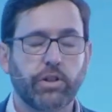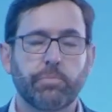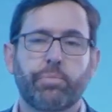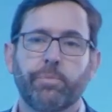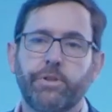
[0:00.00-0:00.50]

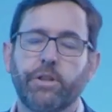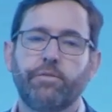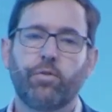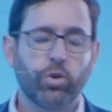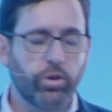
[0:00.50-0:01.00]
PropTech
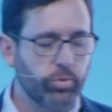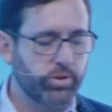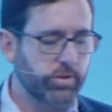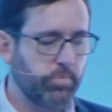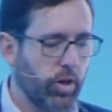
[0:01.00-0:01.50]
Forum,
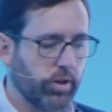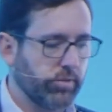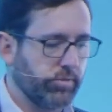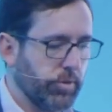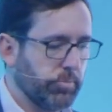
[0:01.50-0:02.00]
which is part
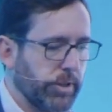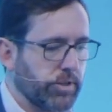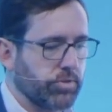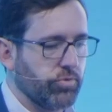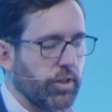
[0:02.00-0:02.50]
of the
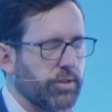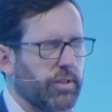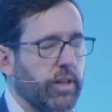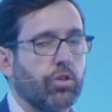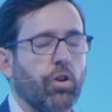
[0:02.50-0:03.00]
biggest real
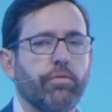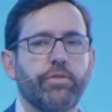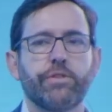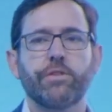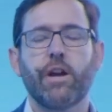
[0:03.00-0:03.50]
estate
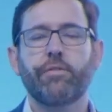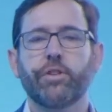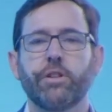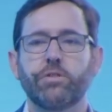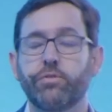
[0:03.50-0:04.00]
conference in
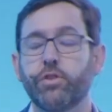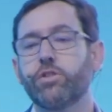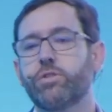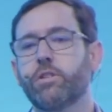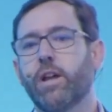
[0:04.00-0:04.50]
Africa. So if you're
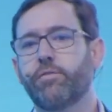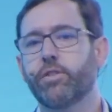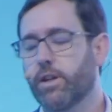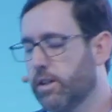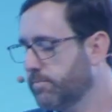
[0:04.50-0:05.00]
interested in
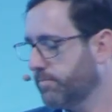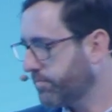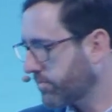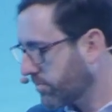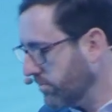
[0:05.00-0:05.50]
Africa,
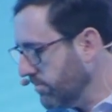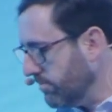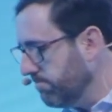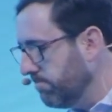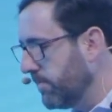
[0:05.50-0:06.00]

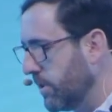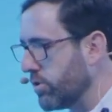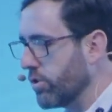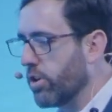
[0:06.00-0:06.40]
you should go to